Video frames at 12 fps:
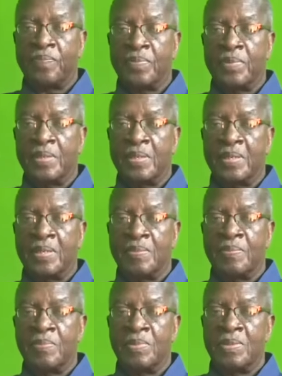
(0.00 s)
The
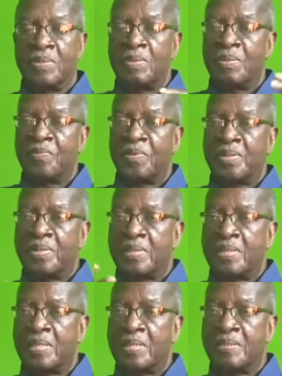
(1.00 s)

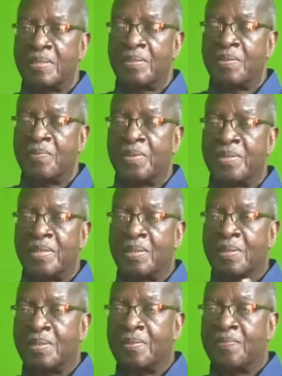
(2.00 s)
university got
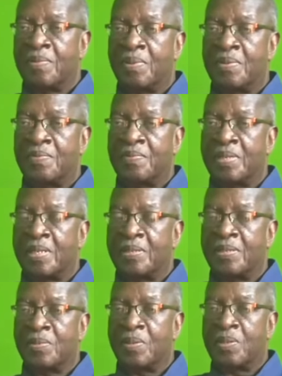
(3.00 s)
involved, and
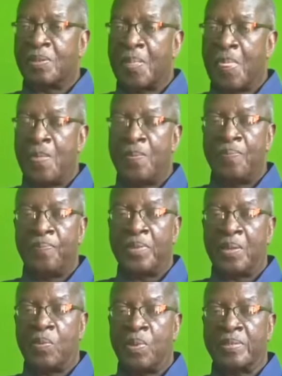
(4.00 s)
so on.
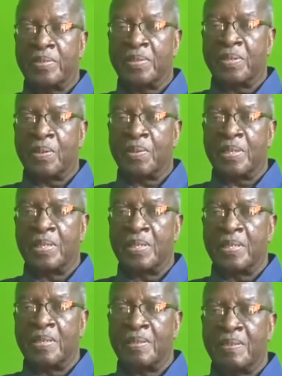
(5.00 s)
And what is
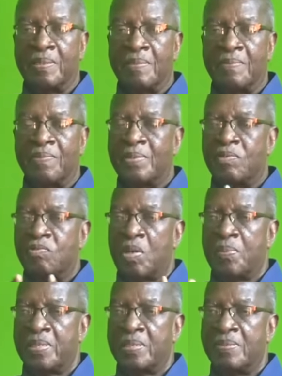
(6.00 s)
currently very
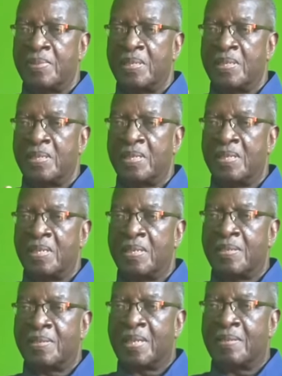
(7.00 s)
troubling to me
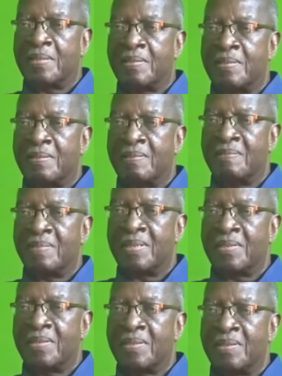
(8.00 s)
is that
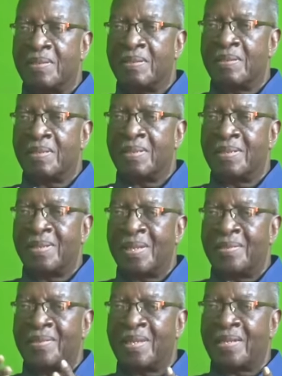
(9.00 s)
this
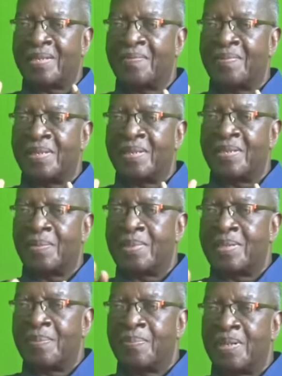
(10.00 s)
intense activity is now
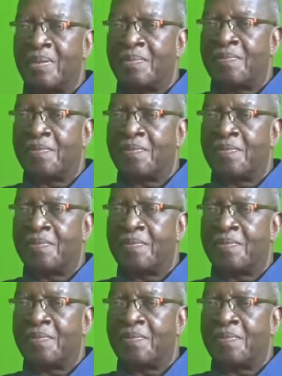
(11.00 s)
tapering off.